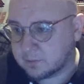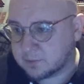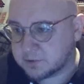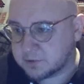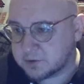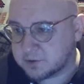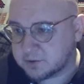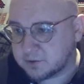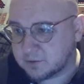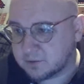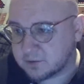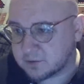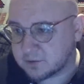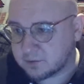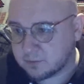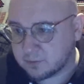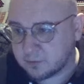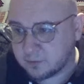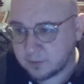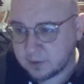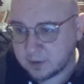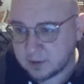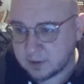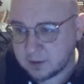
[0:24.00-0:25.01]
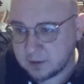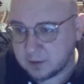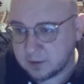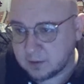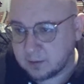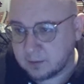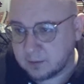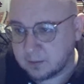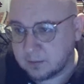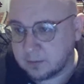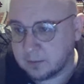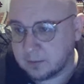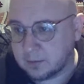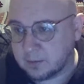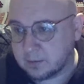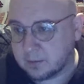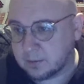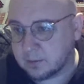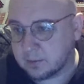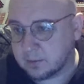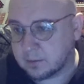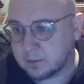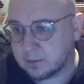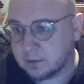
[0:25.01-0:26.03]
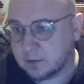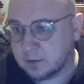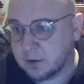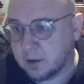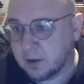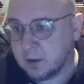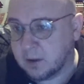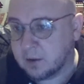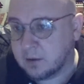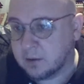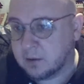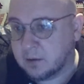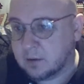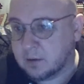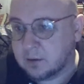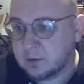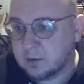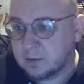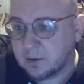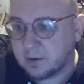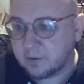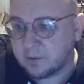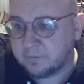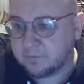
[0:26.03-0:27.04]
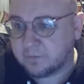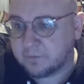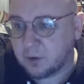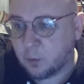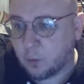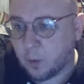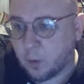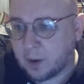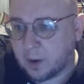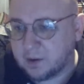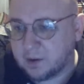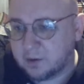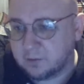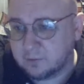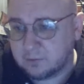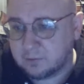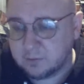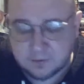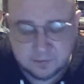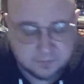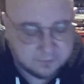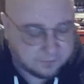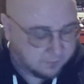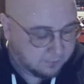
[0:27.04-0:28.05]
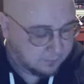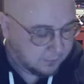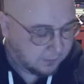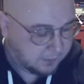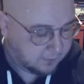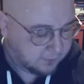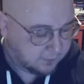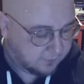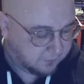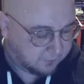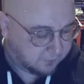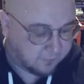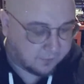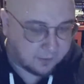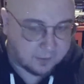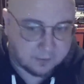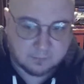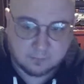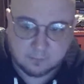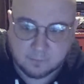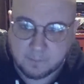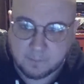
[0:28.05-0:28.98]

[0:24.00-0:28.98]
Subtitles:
Let's do this real quick. I don't even know why I do this, but it's fine.